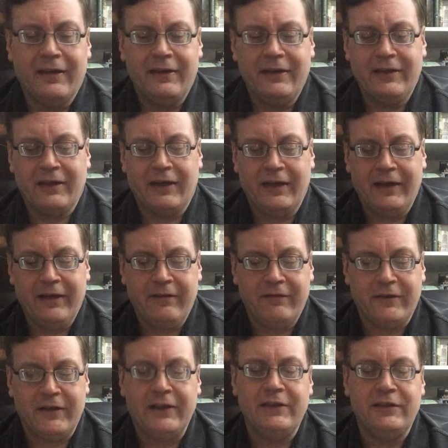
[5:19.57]
think I am
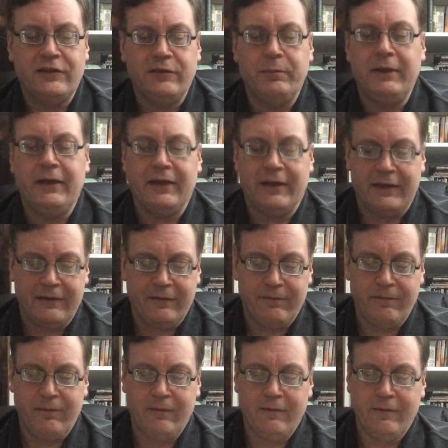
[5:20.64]
ready to begin.
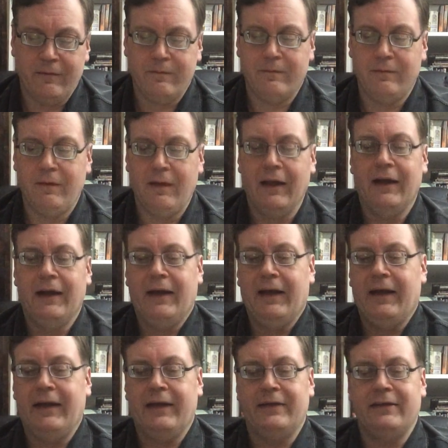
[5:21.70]

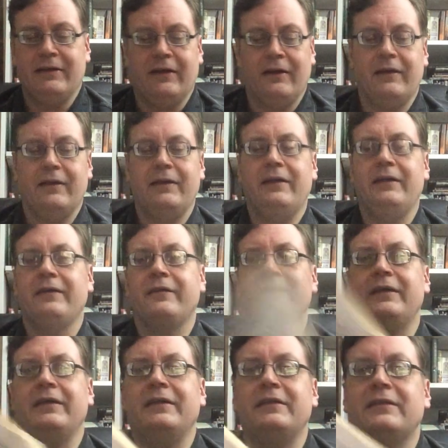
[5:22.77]
And here
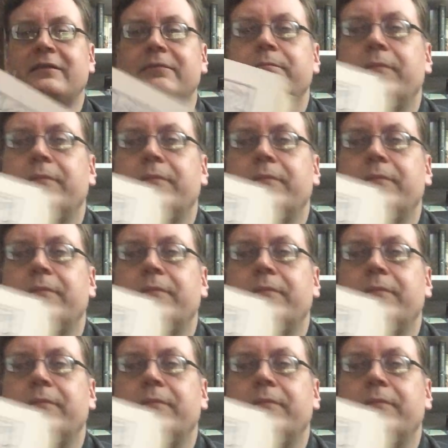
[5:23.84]
is